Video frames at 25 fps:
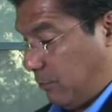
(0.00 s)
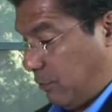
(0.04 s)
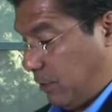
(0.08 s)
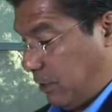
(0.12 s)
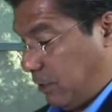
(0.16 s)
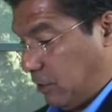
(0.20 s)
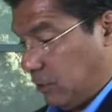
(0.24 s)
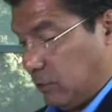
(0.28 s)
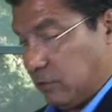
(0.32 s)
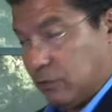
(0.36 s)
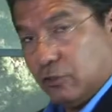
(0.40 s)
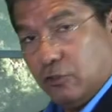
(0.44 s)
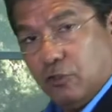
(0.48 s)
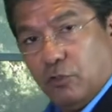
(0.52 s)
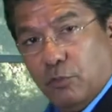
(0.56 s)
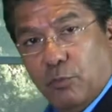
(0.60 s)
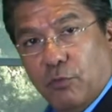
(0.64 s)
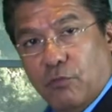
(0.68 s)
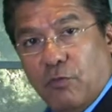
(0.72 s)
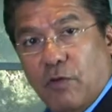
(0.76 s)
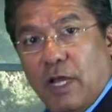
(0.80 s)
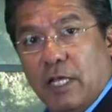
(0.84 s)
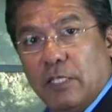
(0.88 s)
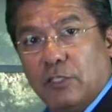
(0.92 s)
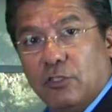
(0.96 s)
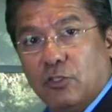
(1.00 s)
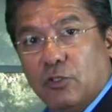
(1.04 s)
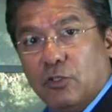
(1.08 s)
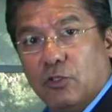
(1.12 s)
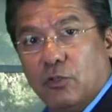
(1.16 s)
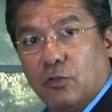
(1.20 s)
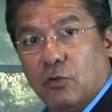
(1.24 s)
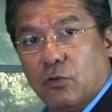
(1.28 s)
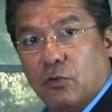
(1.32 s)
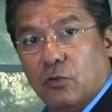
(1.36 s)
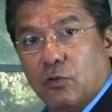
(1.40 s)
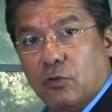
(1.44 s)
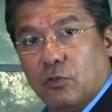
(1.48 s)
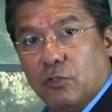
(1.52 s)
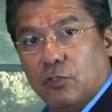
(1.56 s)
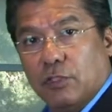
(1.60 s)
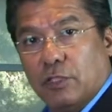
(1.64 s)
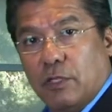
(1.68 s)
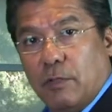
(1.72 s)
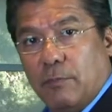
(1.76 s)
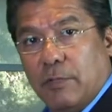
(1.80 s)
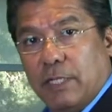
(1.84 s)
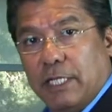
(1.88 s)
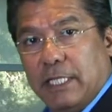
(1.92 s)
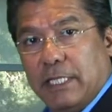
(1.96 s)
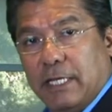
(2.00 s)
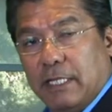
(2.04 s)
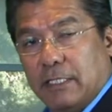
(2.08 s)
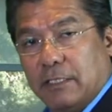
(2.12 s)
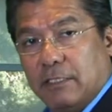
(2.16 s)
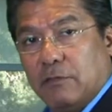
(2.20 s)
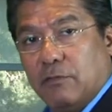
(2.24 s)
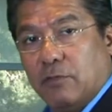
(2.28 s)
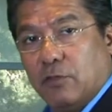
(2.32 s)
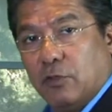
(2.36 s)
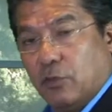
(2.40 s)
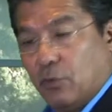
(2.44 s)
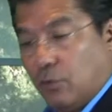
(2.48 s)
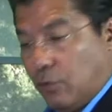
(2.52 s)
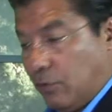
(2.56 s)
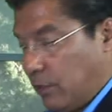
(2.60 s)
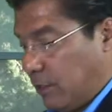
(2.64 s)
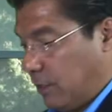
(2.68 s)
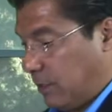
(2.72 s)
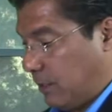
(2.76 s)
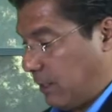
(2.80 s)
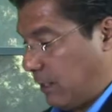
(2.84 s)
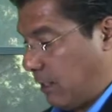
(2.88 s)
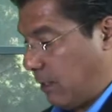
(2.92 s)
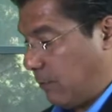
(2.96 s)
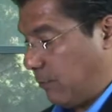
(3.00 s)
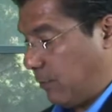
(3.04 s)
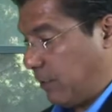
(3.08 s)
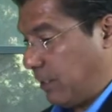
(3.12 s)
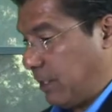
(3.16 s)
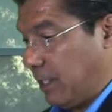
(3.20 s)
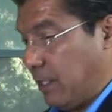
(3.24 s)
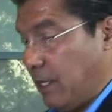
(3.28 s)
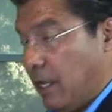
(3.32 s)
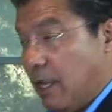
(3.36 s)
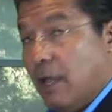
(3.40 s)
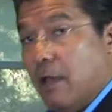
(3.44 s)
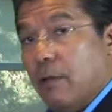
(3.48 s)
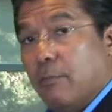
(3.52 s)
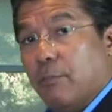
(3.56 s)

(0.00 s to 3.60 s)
be just a supervisor or somebody that's of authority of the company,